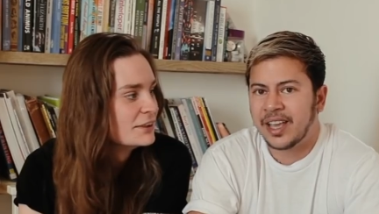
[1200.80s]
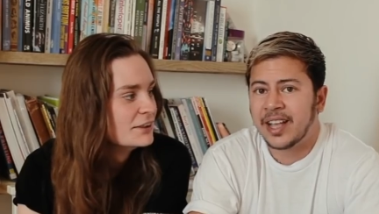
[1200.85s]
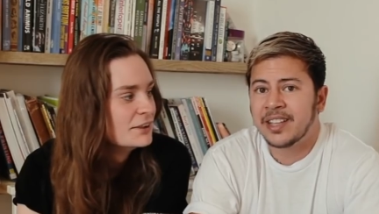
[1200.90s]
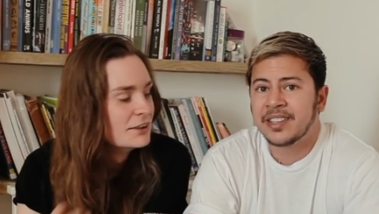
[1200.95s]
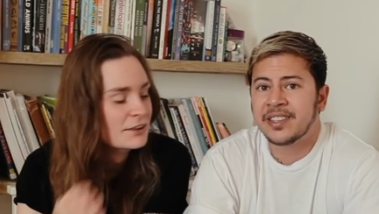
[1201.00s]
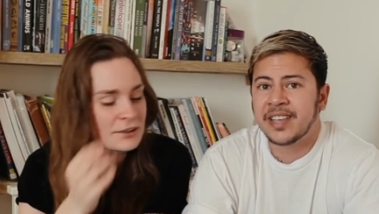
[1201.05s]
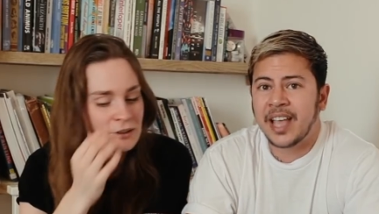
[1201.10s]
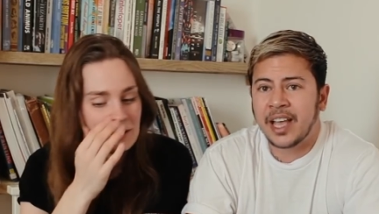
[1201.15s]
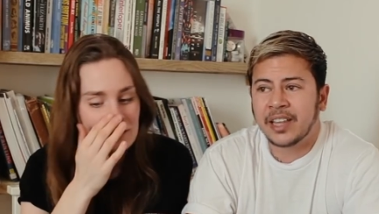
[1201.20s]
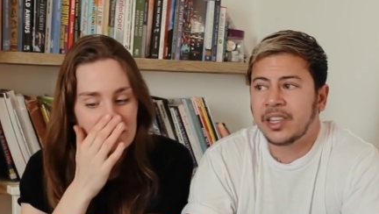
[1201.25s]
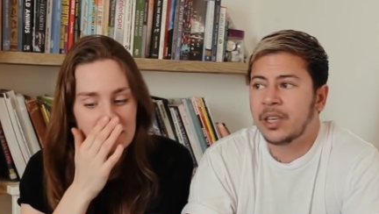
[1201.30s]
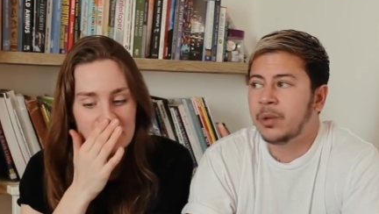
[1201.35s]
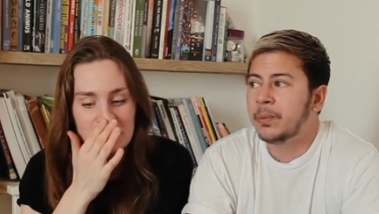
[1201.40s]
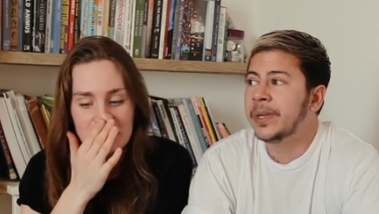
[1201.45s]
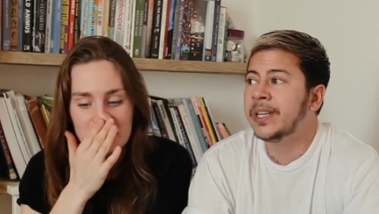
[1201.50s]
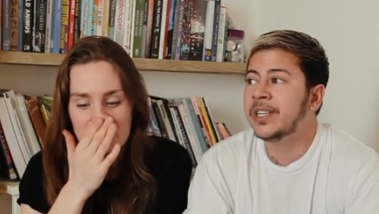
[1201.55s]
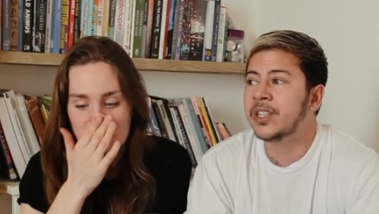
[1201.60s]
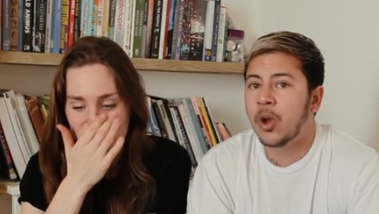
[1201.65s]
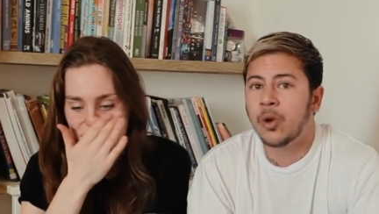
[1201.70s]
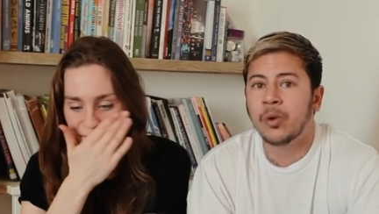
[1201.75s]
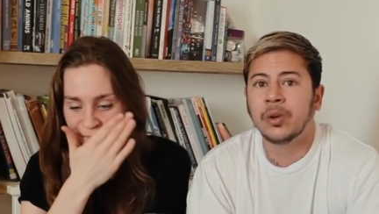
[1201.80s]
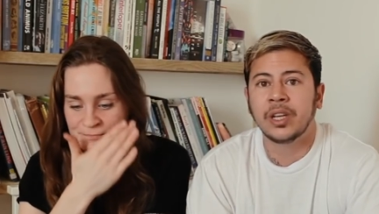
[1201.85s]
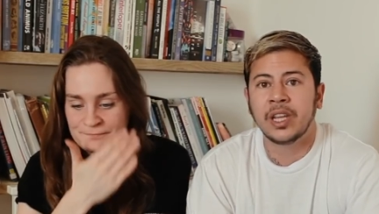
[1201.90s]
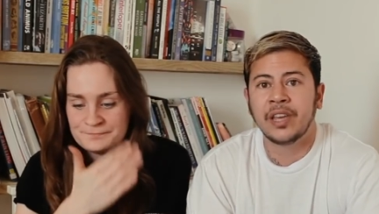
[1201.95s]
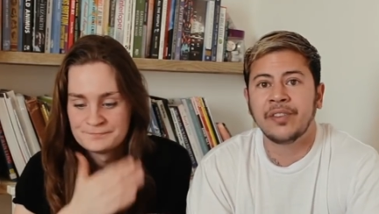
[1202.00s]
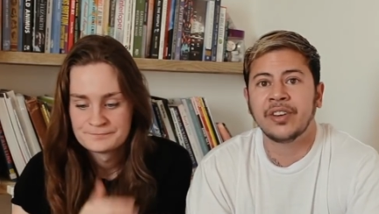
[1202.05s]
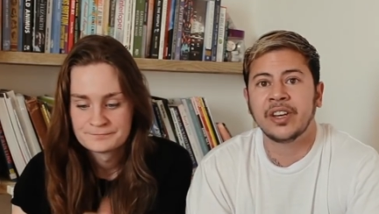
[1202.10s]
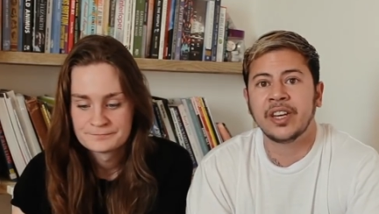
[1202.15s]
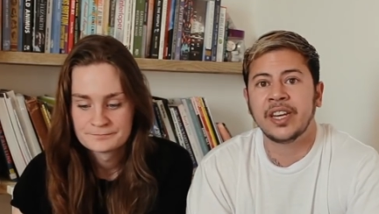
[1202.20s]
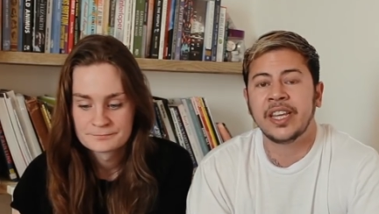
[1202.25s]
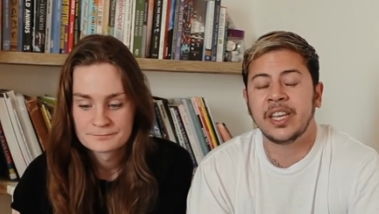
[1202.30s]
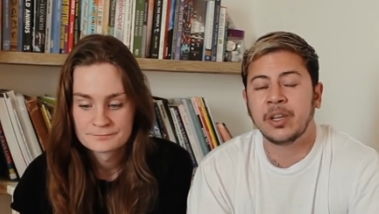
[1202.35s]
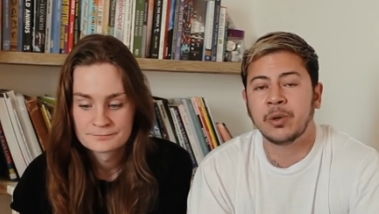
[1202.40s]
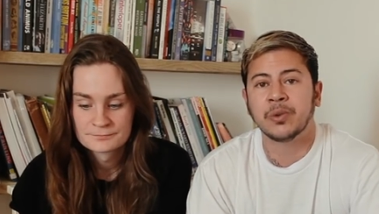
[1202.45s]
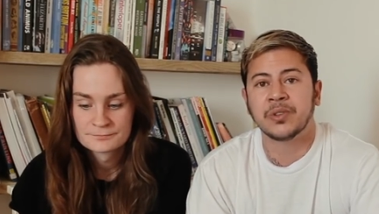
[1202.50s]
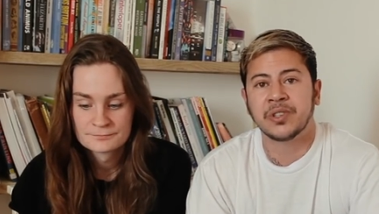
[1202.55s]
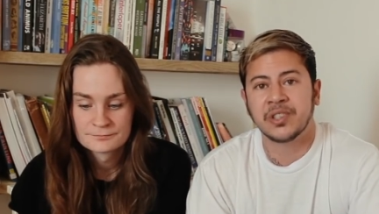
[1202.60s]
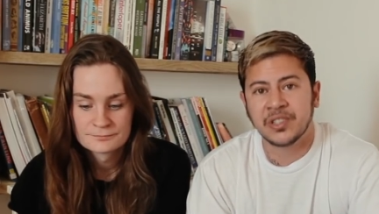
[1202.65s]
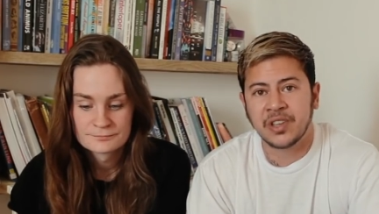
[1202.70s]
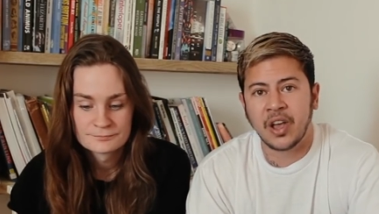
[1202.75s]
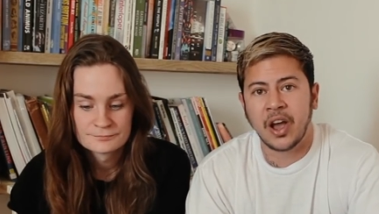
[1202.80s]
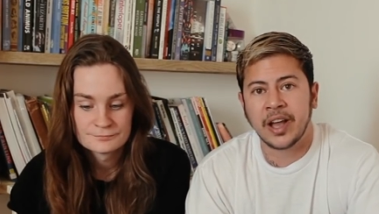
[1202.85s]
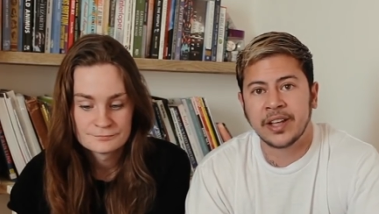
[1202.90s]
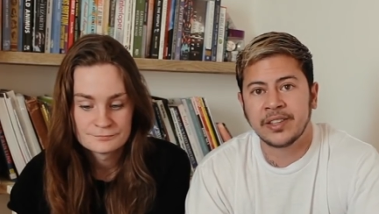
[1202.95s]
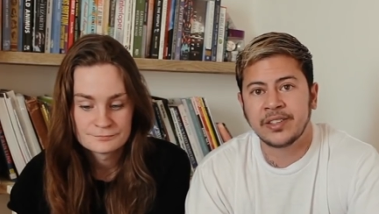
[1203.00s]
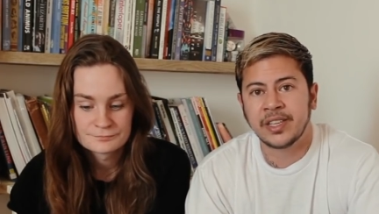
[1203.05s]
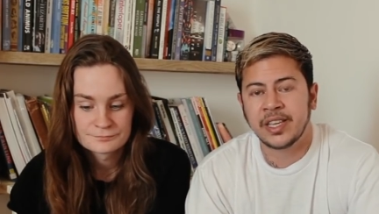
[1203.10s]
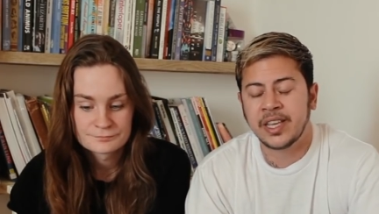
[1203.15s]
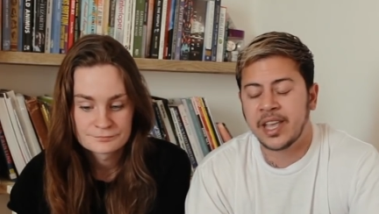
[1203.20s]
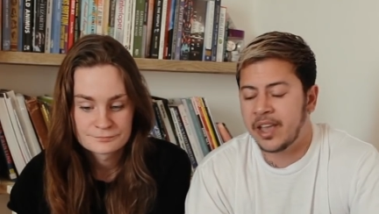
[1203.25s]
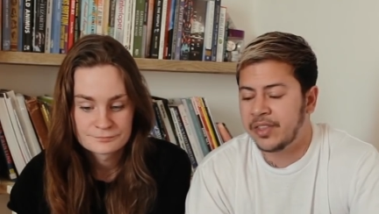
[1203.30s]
Speaker 1: And sadly, we don't live in an equal society.